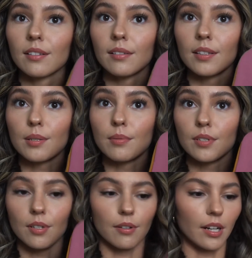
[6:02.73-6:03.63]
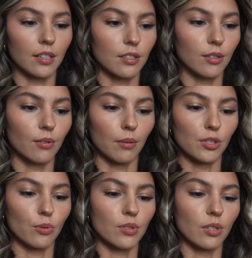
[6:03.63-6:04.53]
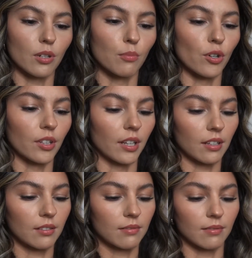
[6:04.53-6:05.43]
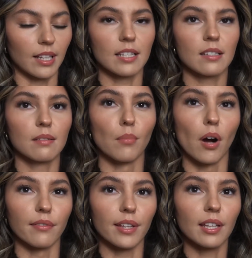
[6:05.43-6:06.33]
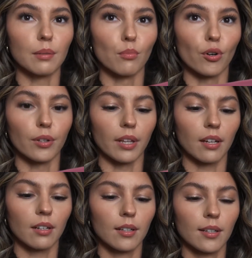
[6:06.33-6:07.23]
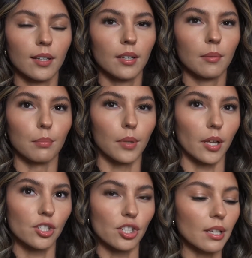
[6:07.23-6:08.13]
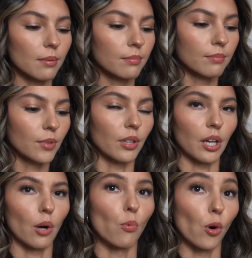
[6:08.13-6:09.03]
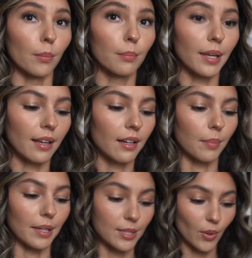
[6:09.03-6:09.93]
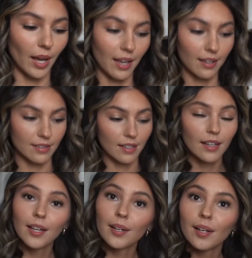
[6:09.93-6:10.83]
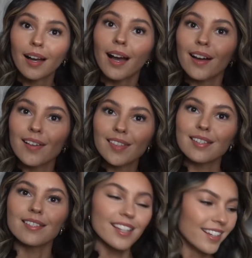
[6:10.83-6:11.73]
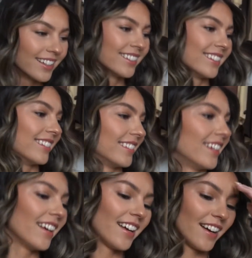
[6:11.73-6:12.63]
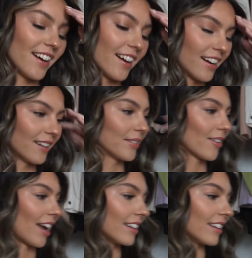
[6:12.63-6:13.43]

This one's alright too. I wish it was a little more like less mauvey and more like blushy, like a warm pink, but it's okay because I got these. um, okay,